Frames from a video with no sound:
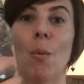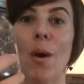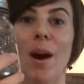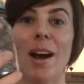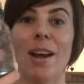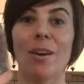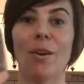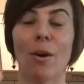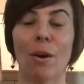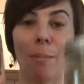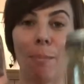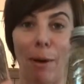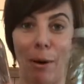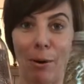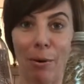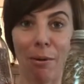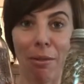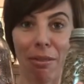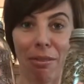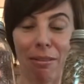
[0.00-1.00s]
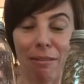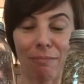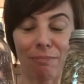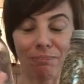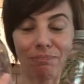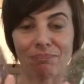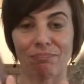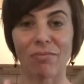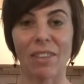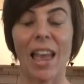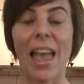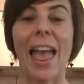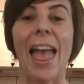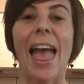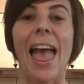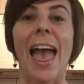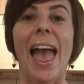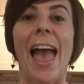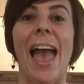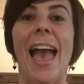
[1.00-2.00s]
one or both.
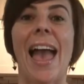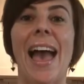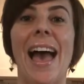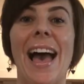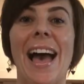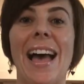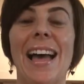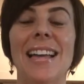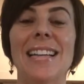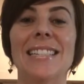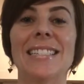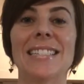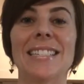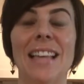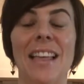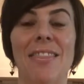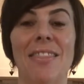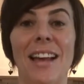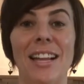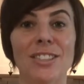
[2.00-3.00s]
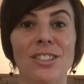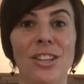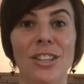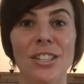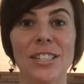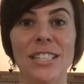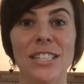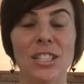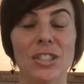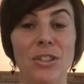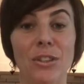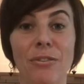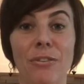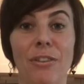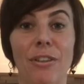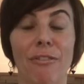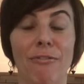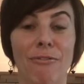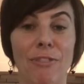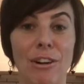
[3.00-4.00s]
And that's all you need to do for
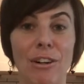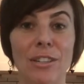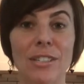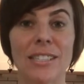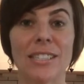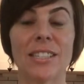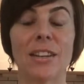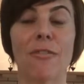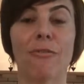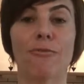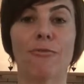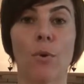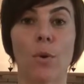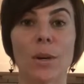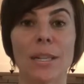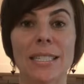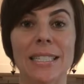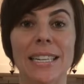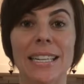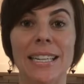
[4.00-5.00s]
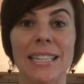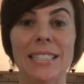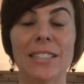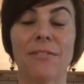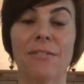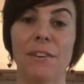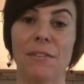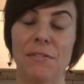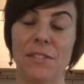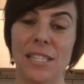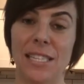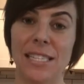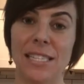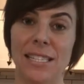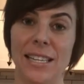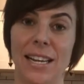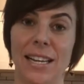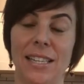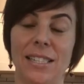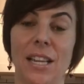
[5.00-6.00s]
the first 14 to 15
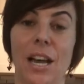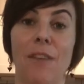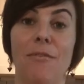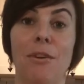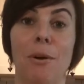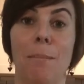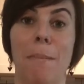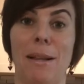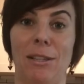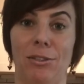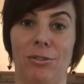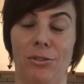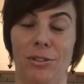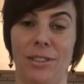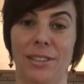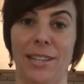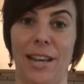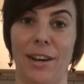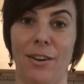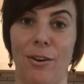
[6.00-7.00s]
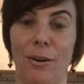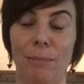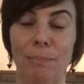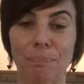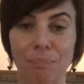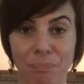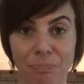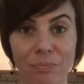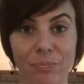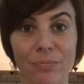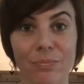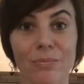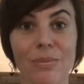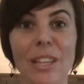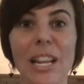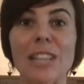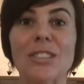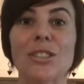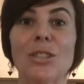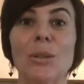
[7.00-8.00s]
days of your menstrual cycle.
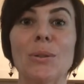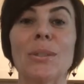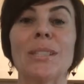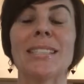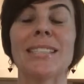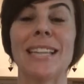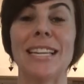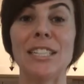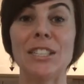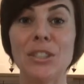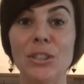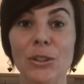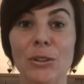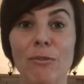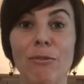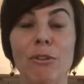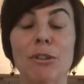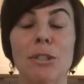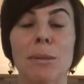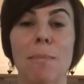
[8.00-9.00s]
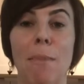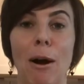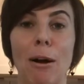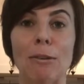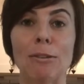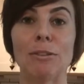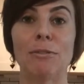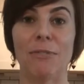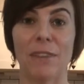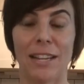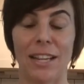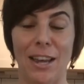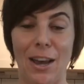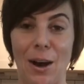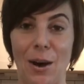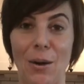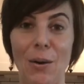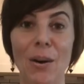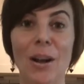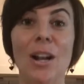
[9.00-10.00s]
So stay tuned for tomorrow's
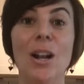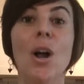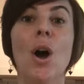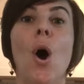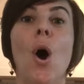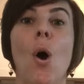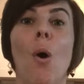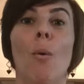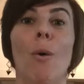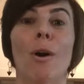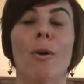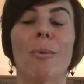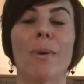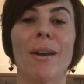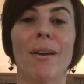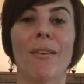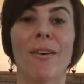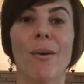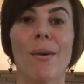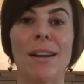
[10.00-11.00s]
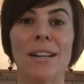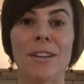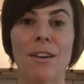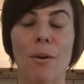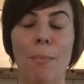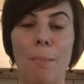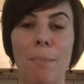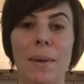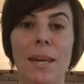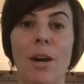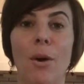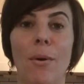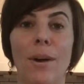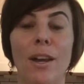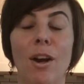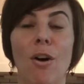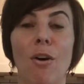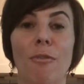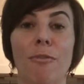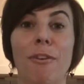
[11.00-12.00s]
video, where we are going to be
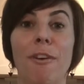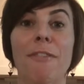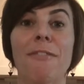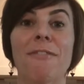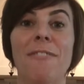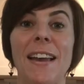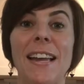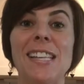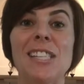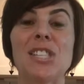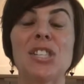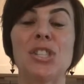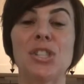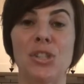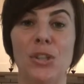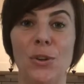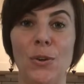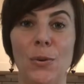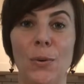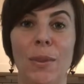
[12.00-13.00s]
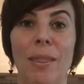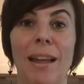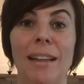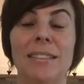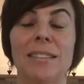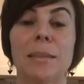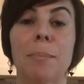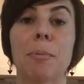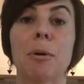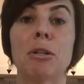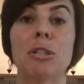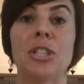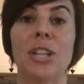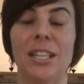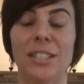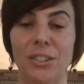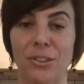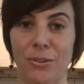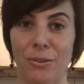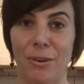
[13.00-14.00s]
going over phase 2. That's the
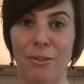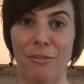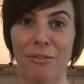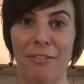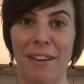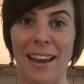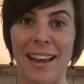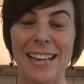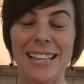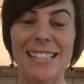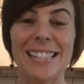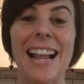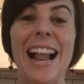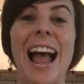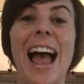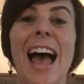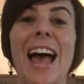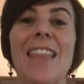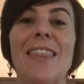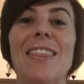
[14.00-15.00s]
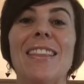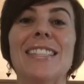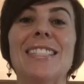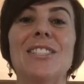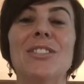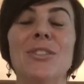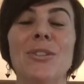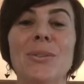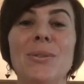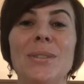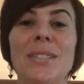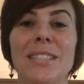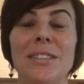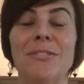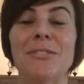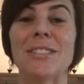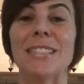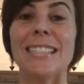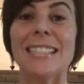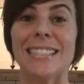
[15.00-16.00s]
progesterone phase, and the 2
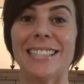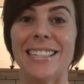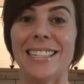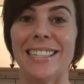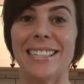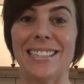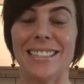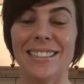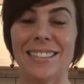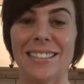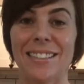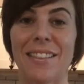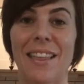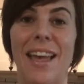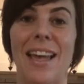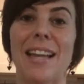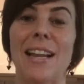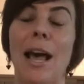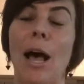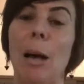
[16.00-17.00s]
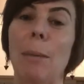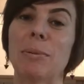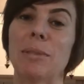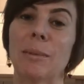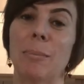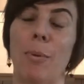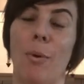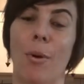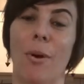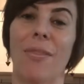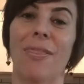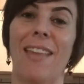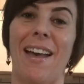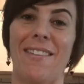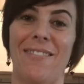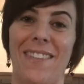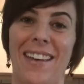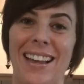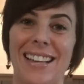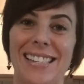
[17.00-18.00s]
different seeds that help support
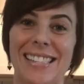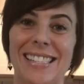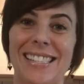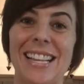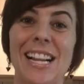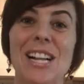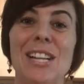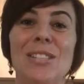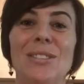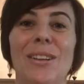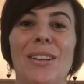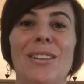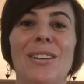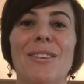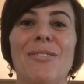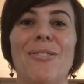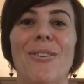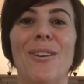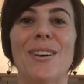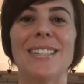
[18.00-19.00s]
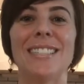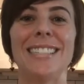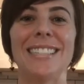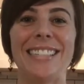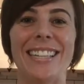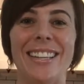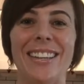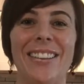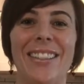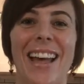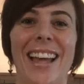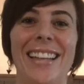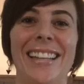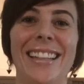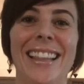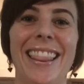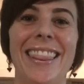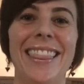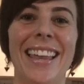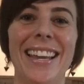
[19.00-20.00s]
that phase. So I look forward to seeing you then.
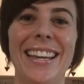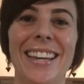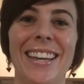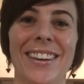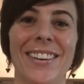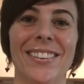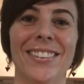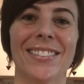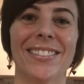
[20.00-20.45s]
Thank you.